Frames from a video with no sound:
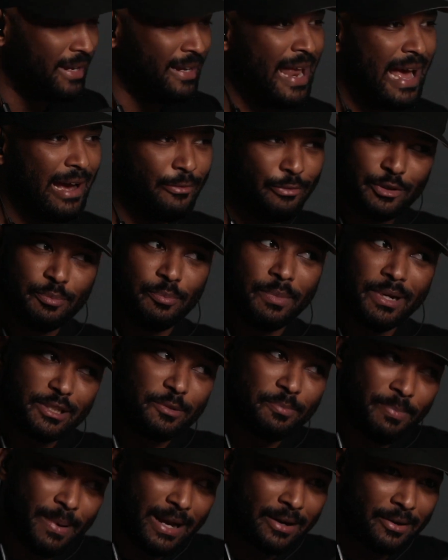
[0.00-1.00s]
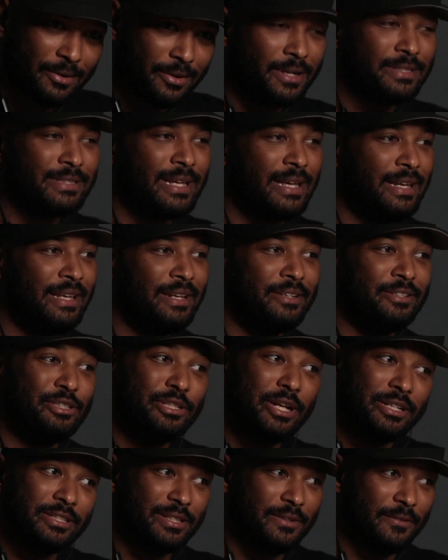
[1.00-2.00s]
and how it was much better because I need to
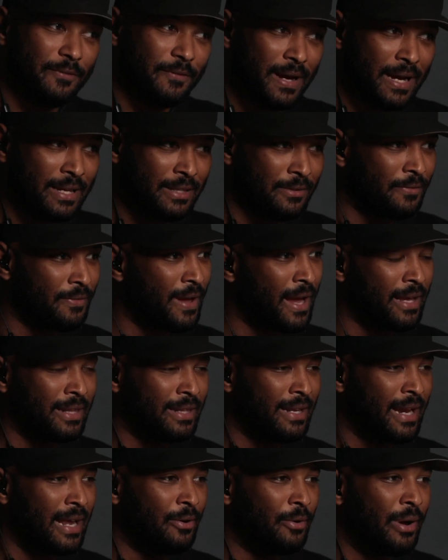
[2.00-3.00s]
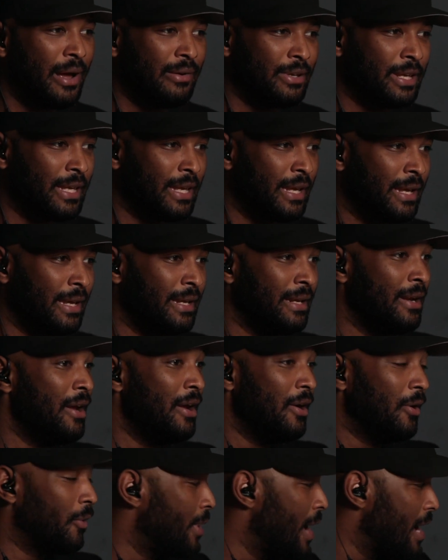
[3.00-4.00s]
justify the fact that I don't have a kid
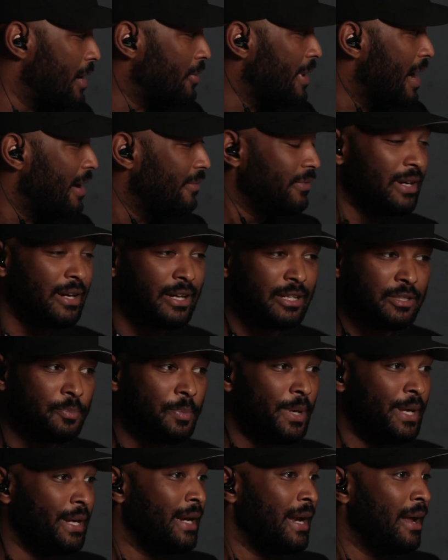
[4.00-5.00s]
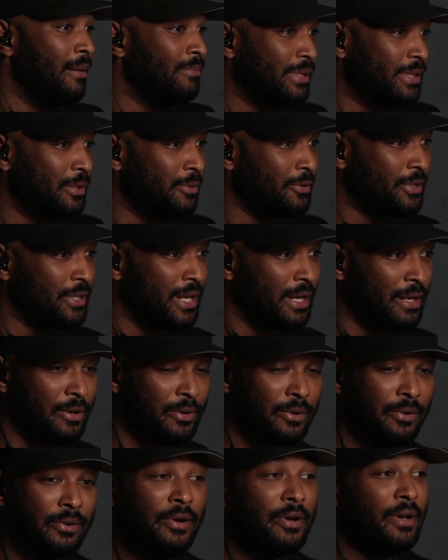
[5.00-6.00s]
or I don't have a husband and I'm still
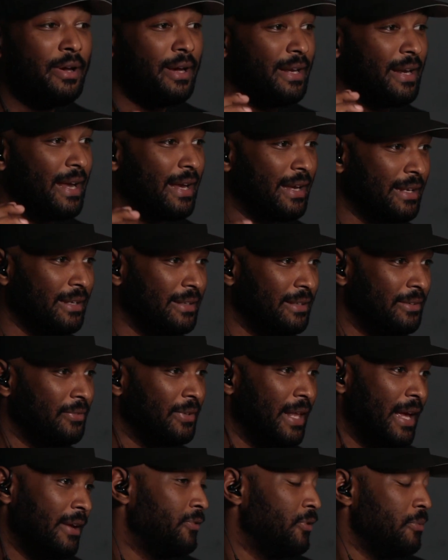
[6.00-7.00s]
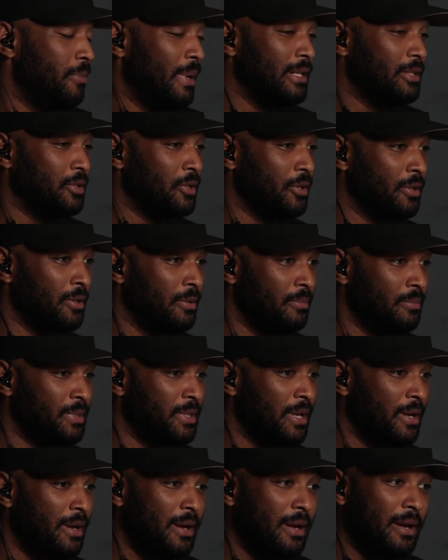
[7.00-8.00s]
single and I can live life on my terms.
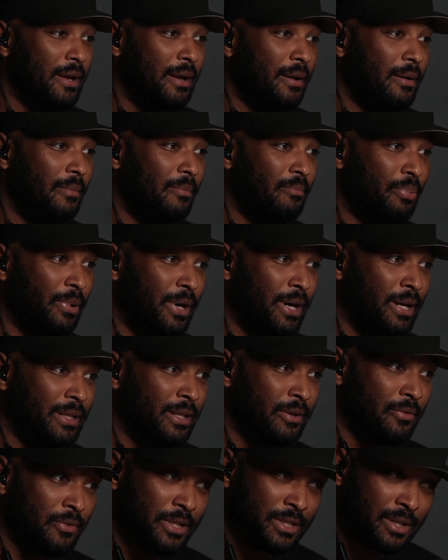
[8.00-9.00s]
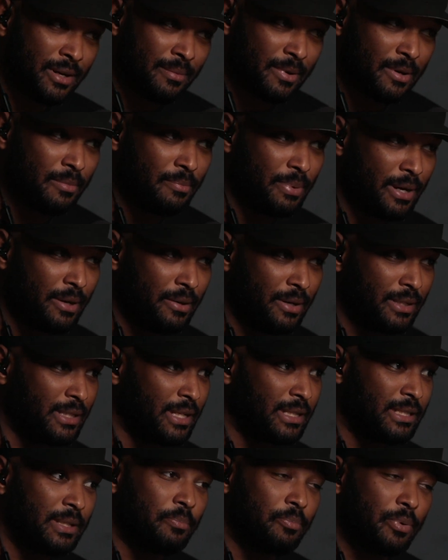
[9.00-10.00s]
But the reason I'm comparing this
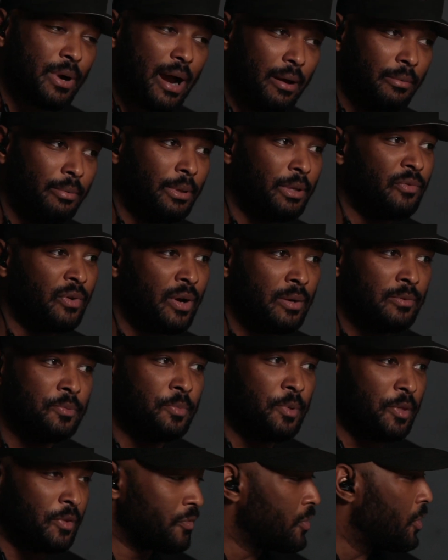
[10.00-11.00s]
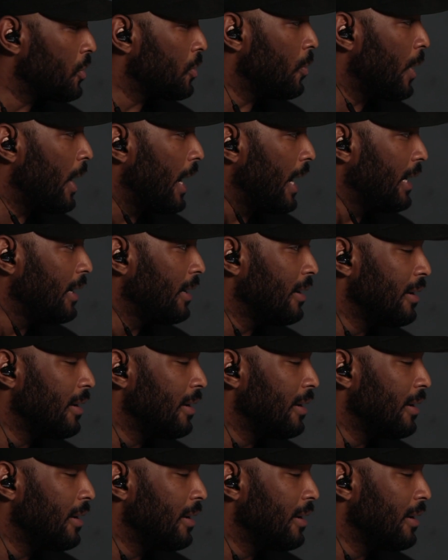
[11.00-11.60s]
because it probably rubs me the wrong way.